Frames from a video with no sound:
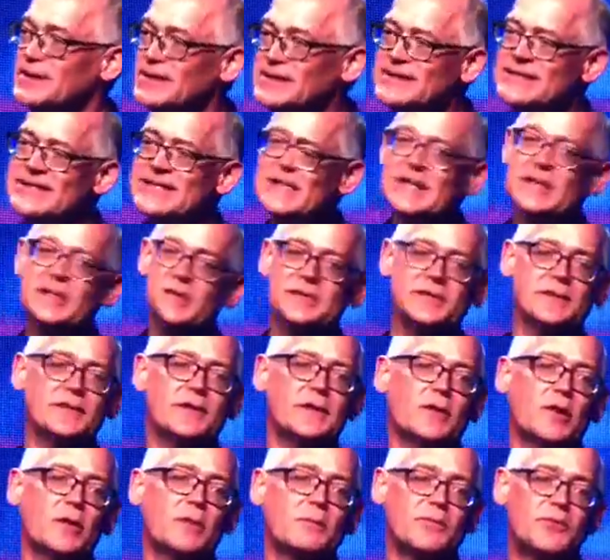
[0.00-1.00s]
teach the
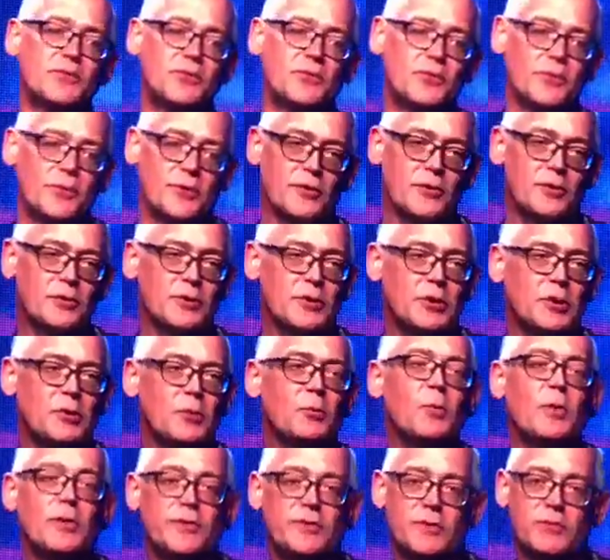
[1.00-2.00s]
computer
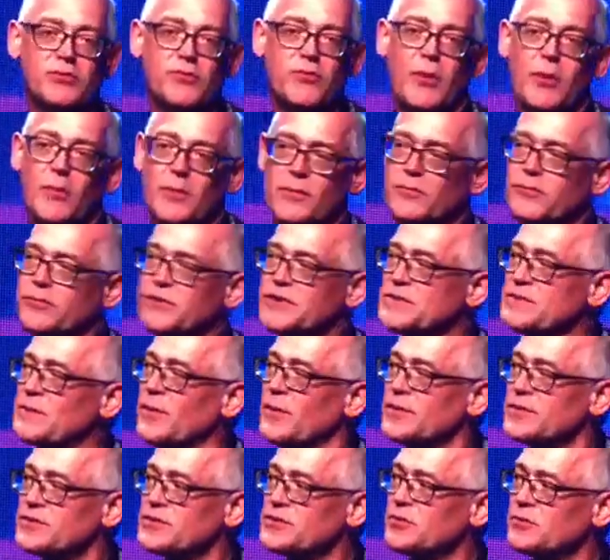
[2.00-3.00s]
what the proper
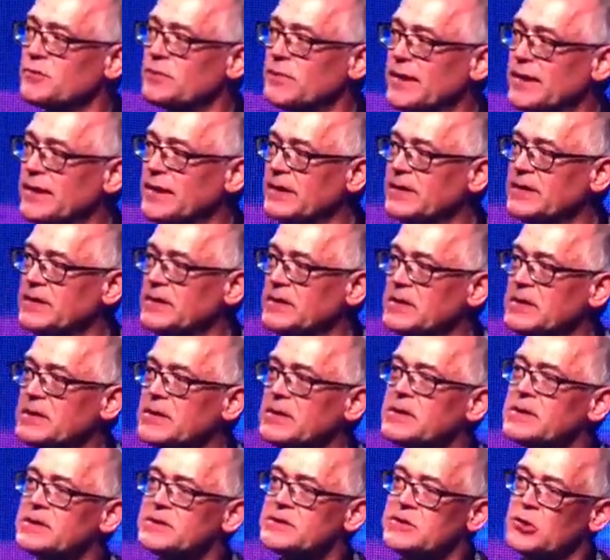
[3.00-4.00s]
response should be.
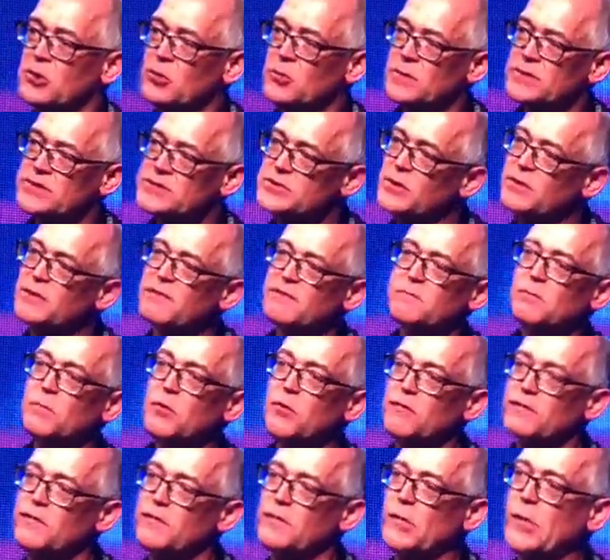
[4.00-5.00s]
So we sort of
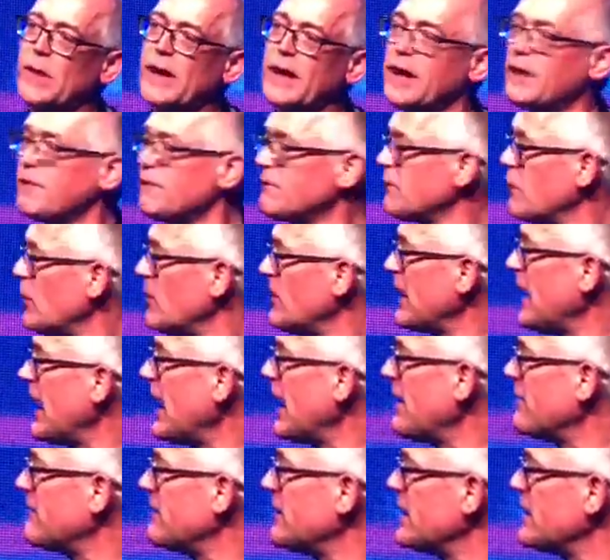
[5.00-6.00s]
move away from
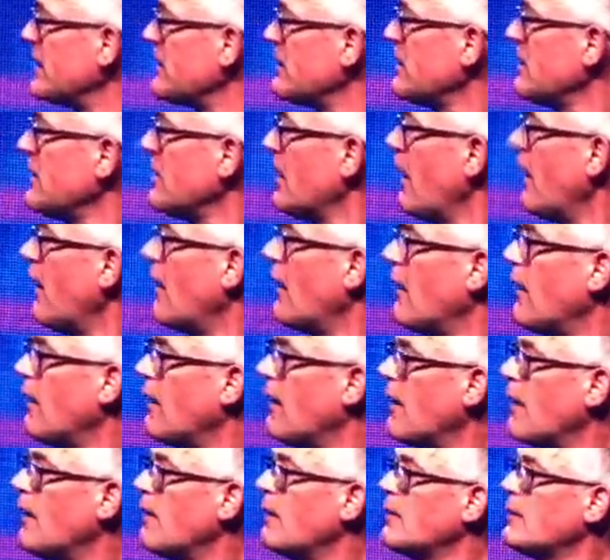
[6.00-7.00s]
having
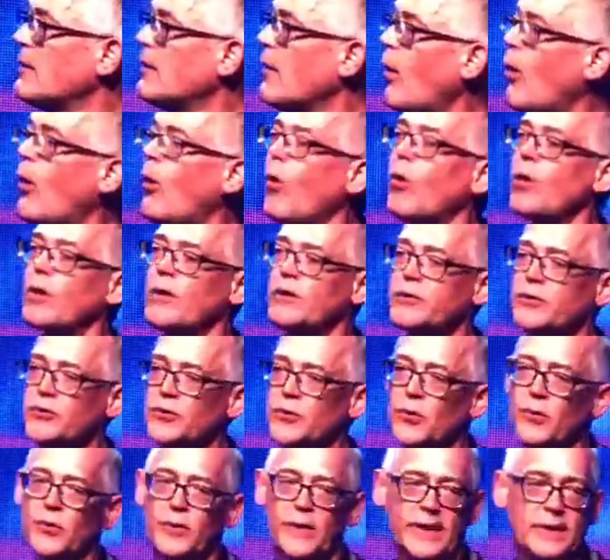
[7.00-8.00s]

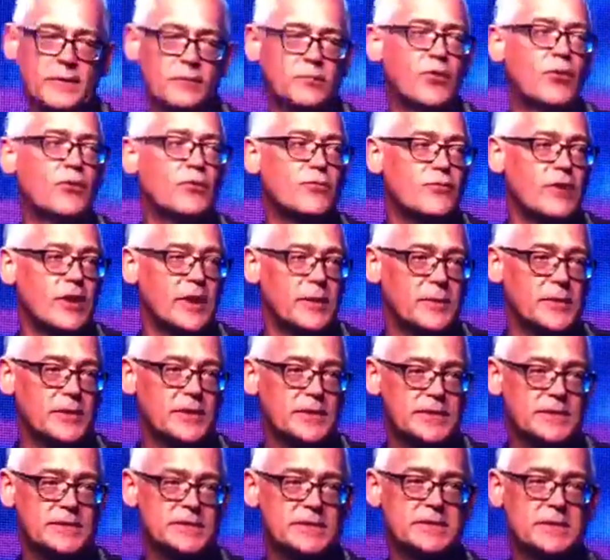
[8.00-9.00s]
all-knowing
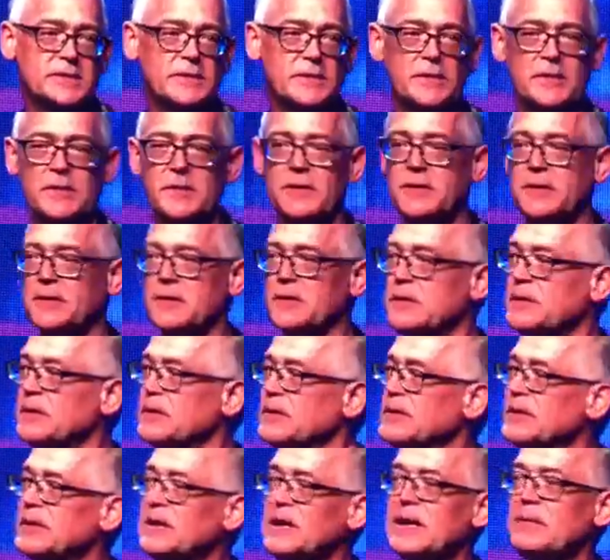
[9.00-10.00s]
programmers
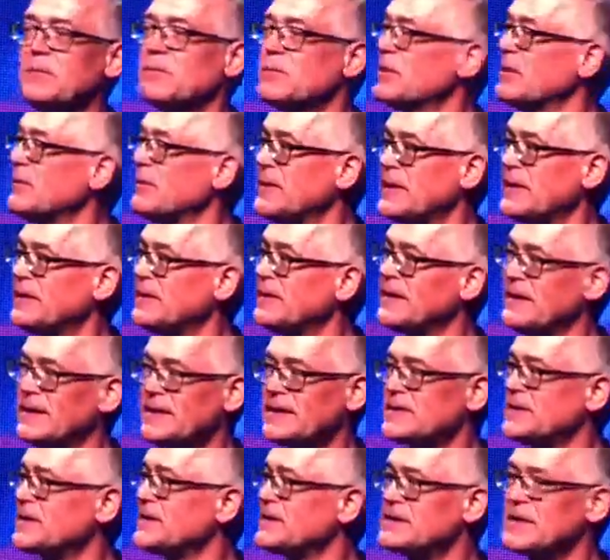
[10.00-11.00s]
implementing
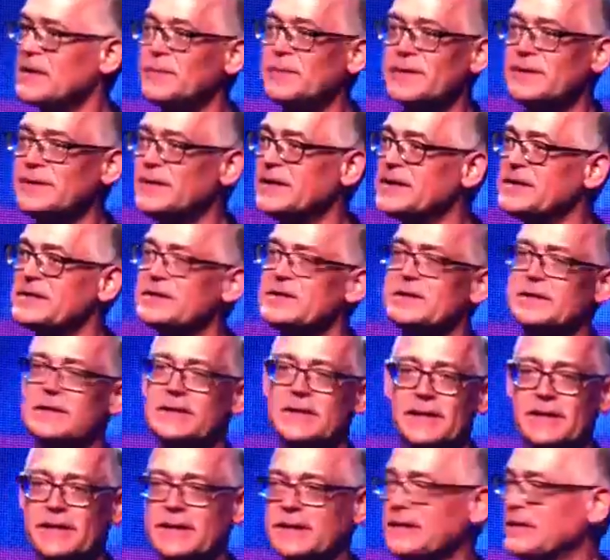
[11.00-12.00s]

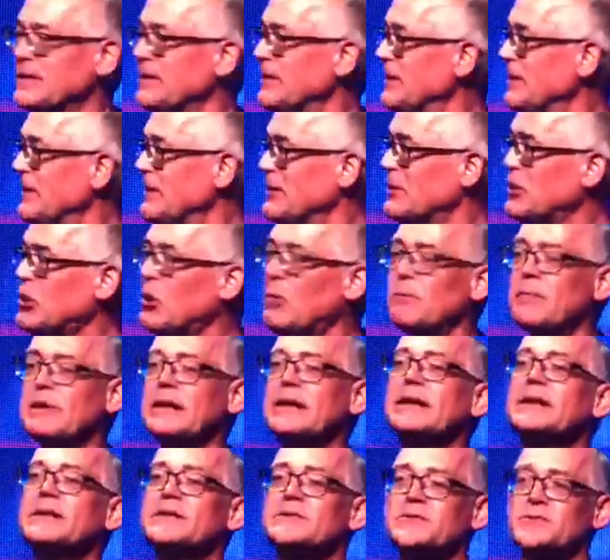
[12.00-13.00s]
deterministic,
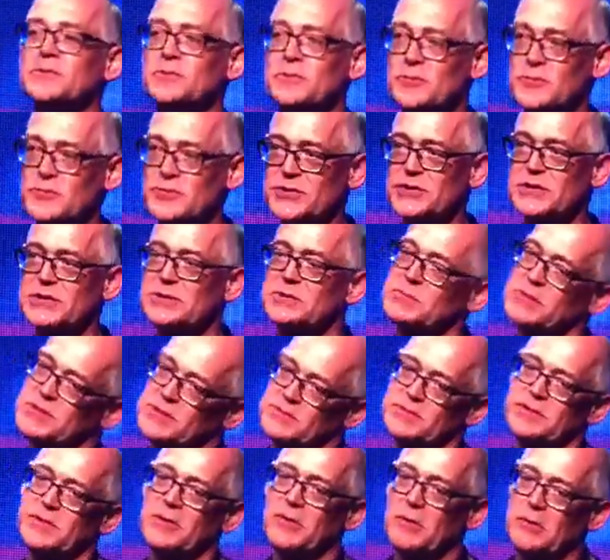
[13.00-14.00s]
complete solutions, which
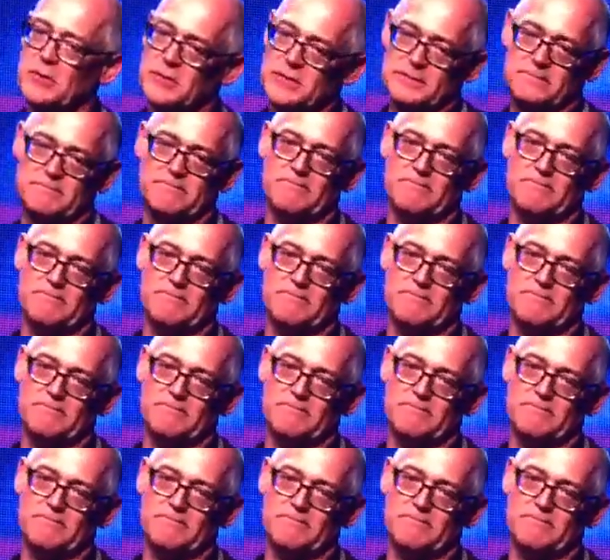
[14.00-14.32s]
we know